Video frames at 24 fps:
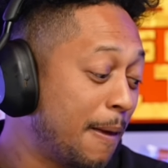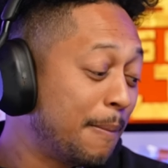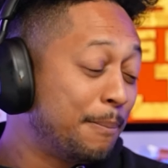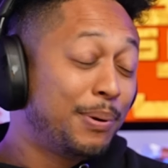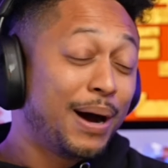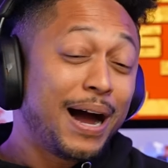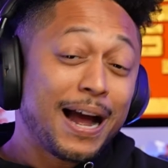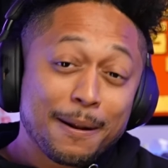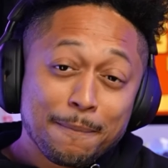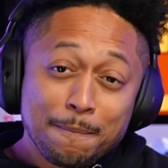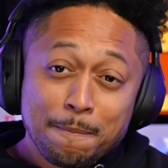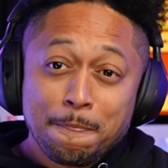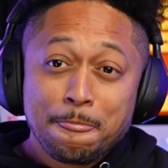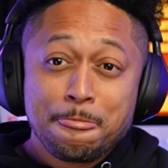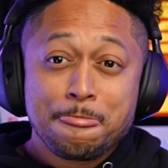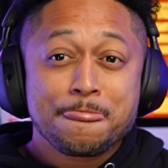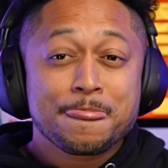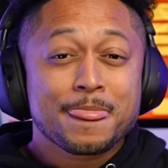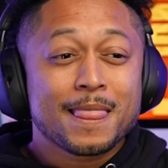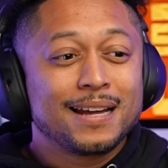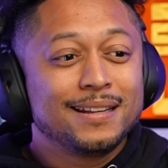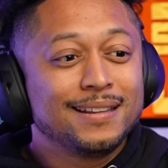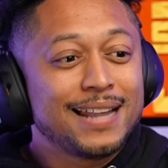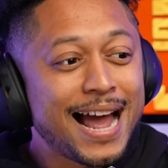
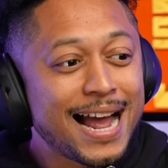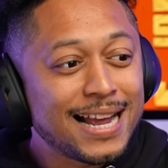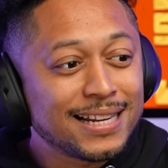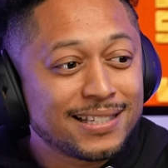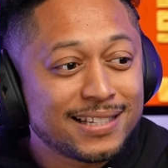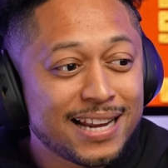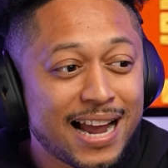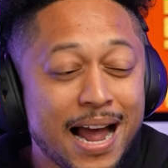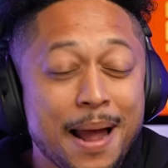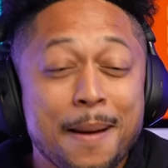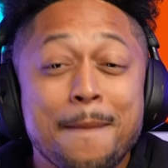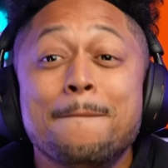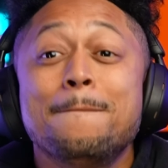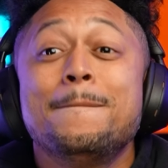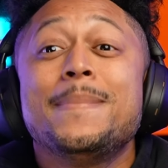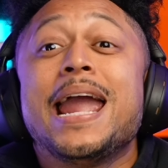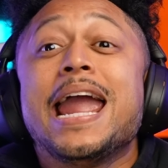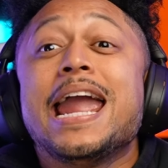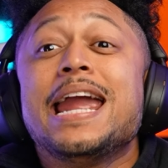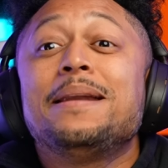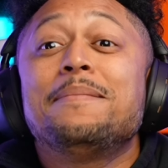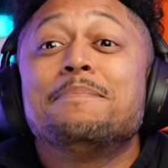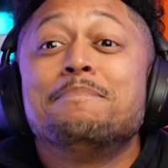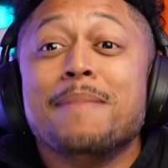But last time,
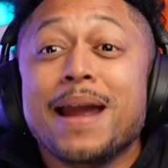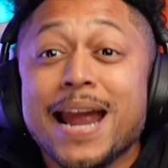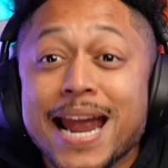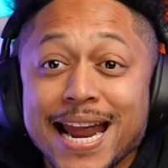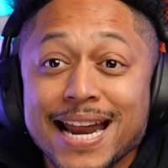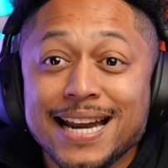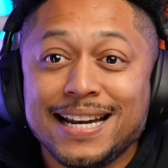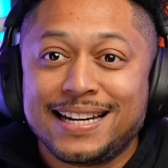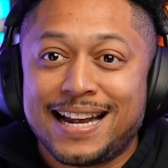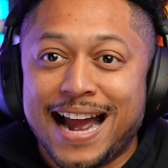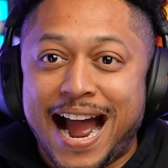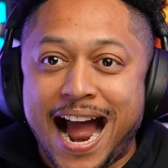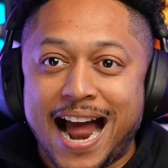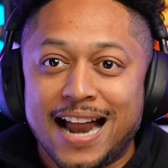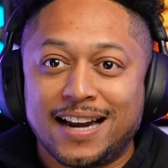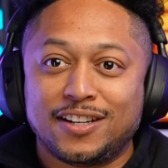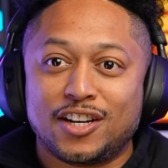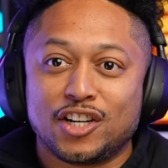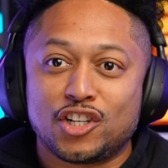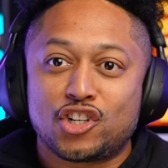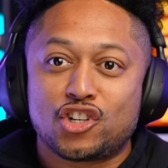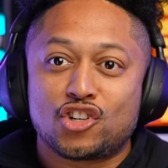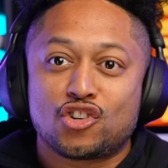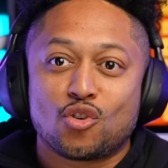Meat Meat got
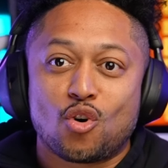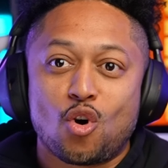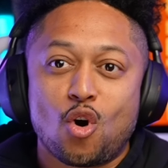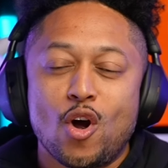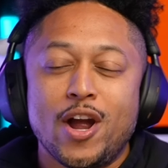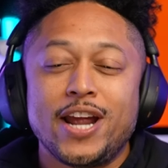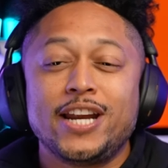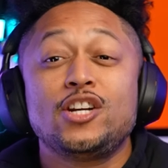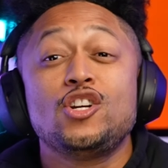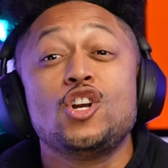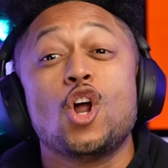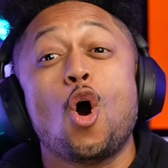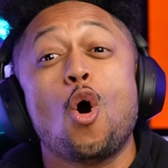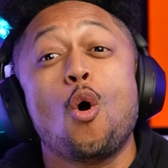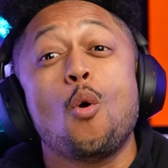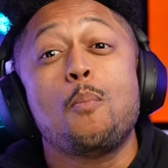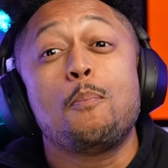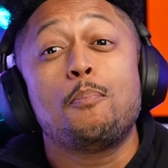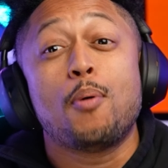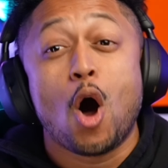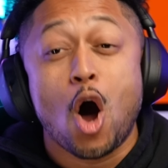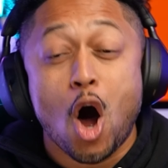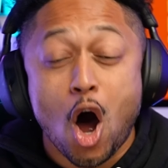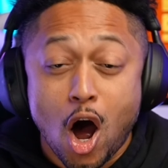destroyed. No
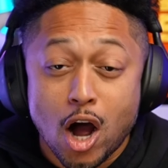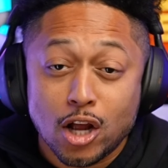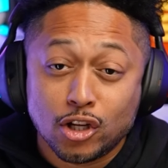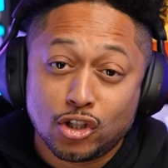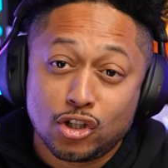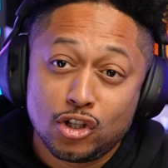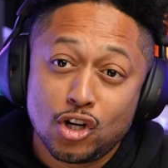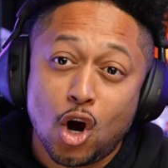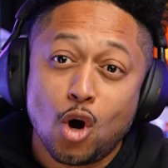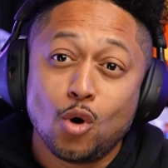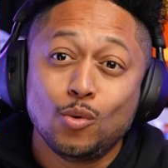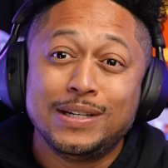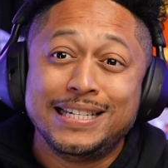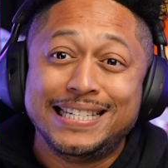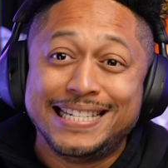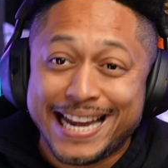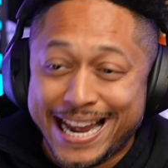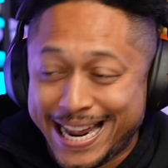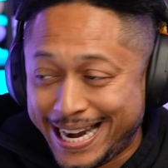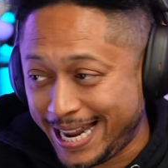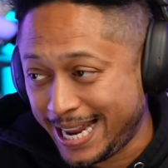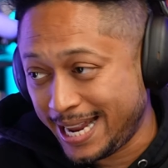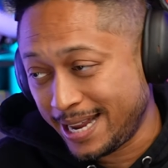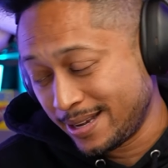pause, no
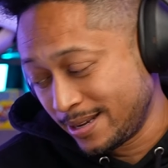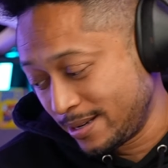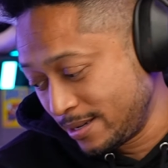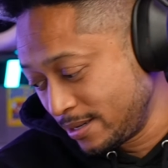ditty.